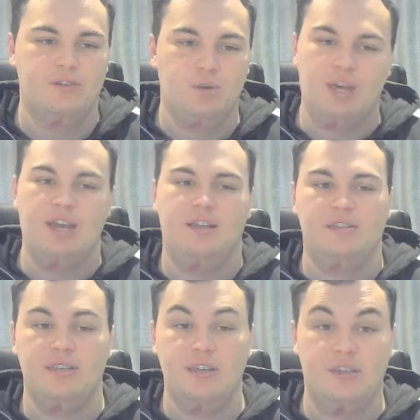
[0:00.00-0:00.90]
you can
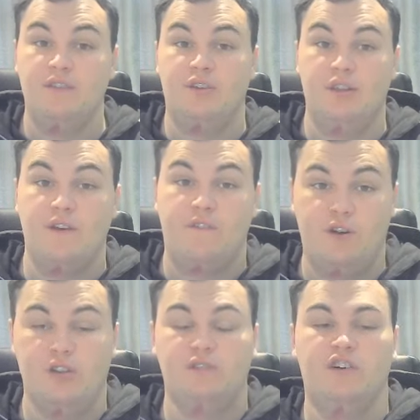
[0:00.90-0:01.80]
see, and even in that
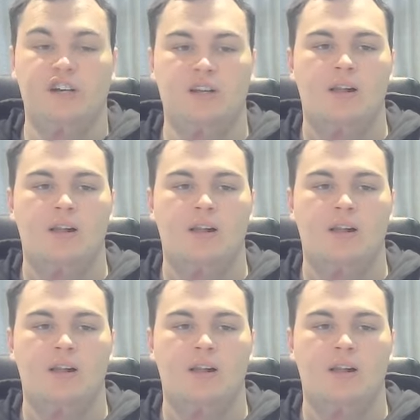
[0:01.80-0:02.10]
first fight,